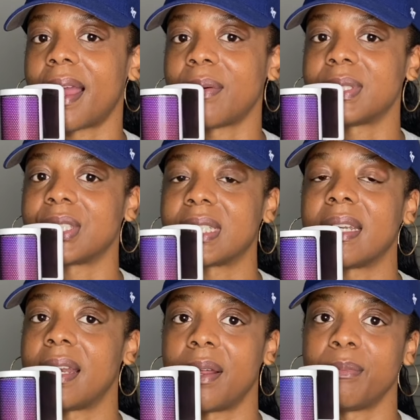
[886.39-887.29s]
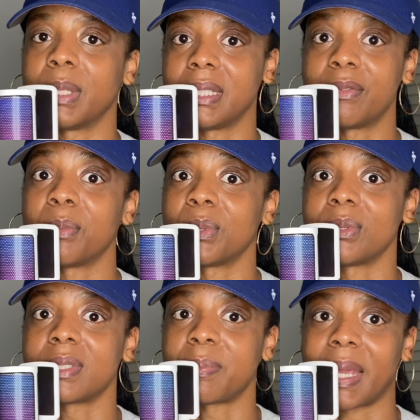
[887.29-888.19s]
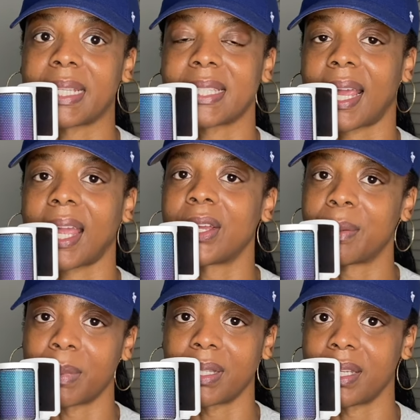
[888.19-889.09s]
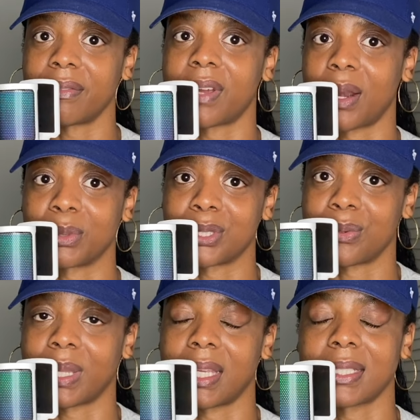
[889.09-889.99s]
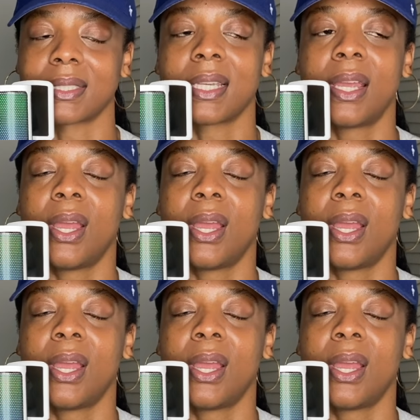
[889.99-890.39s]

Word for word: I was just in an unbelievable space. Like I couldn't believe God was doing this.